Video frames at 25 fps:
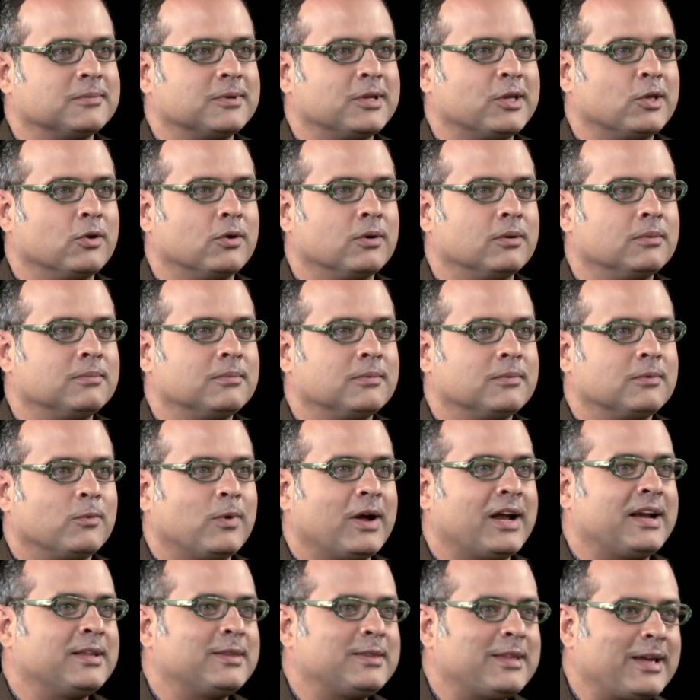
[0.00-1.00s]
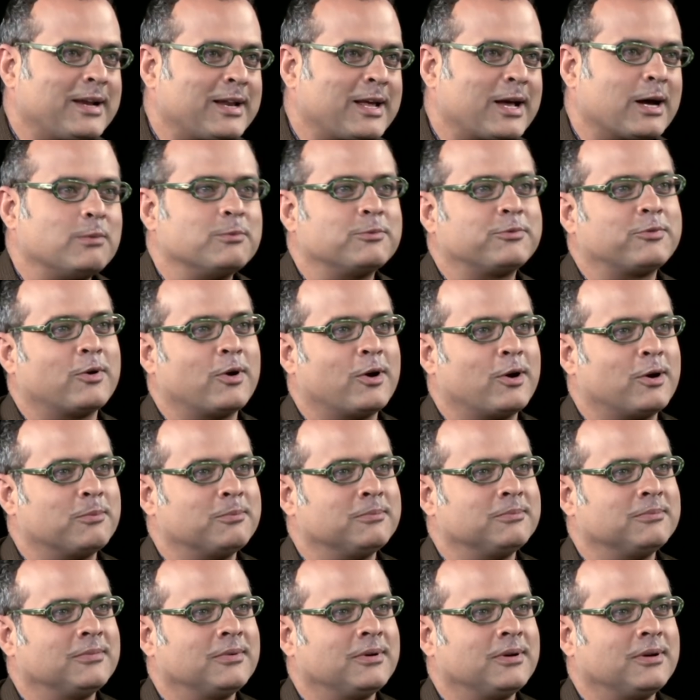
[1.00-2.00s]
you know, where did that come
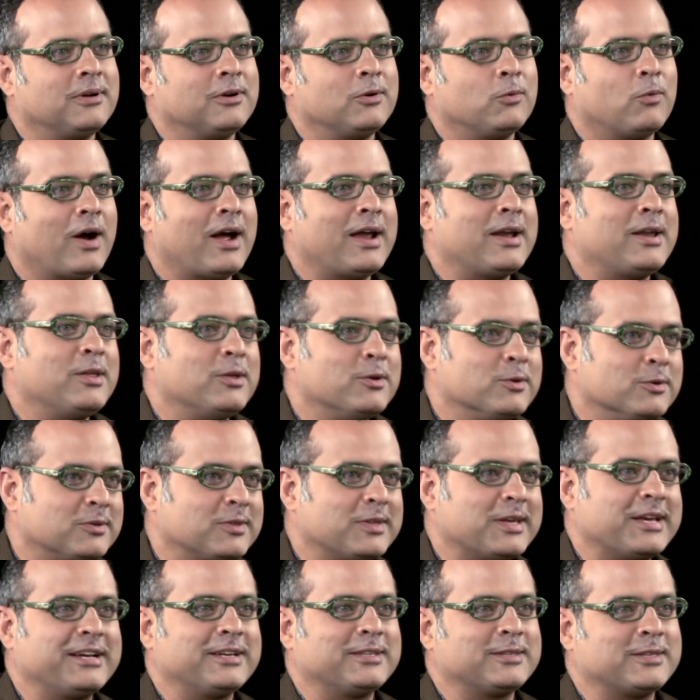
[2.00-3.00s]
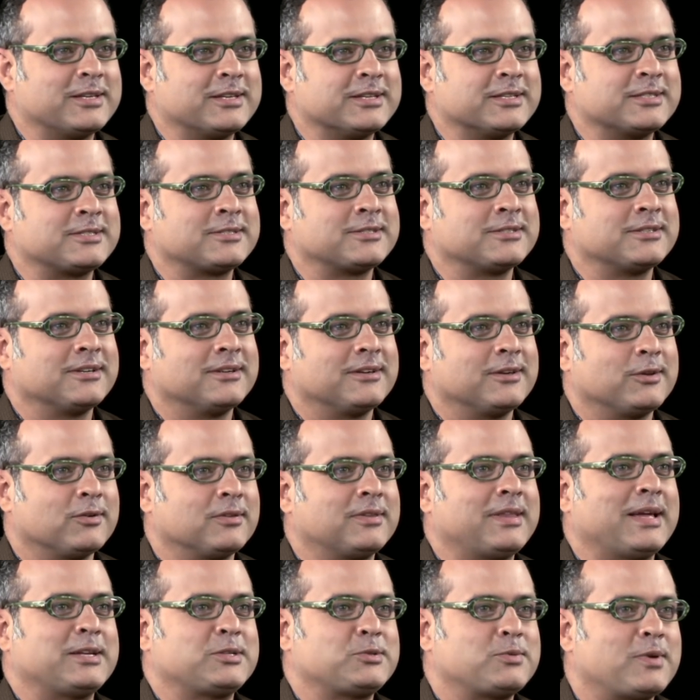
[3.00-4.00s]
from? Why do you think this? You know,
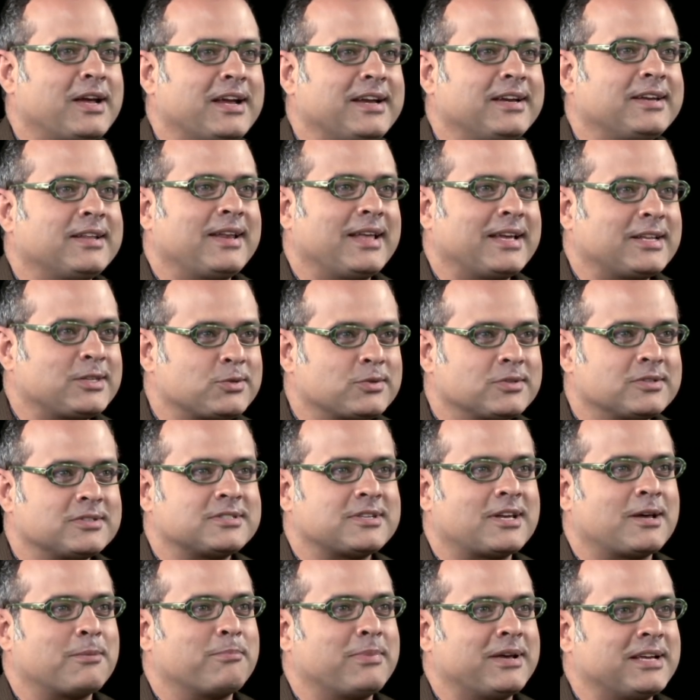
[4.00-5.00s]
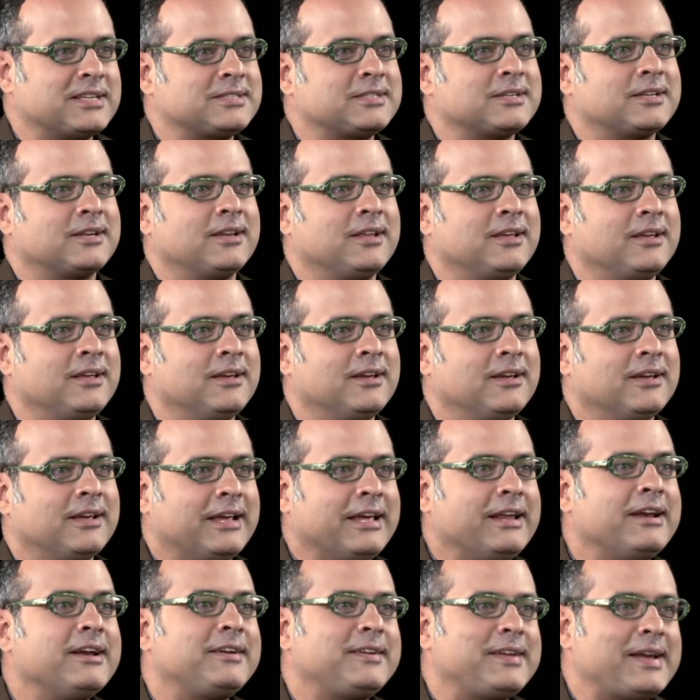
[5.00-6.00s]
that's why intellectuals are basically
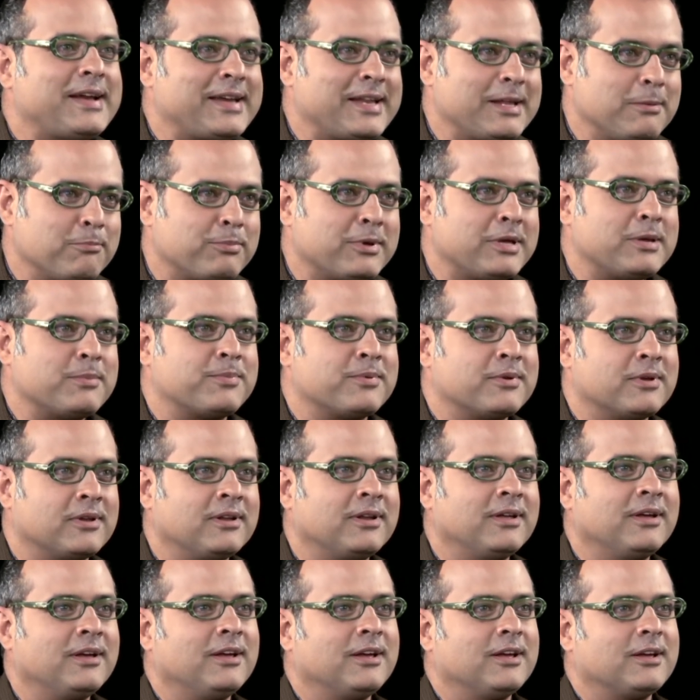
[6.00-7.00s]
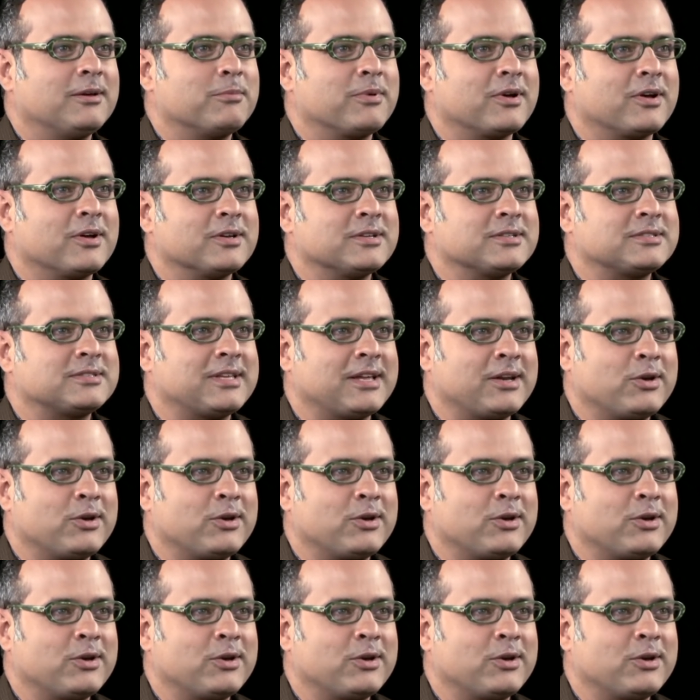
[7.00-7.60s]
irritating people because they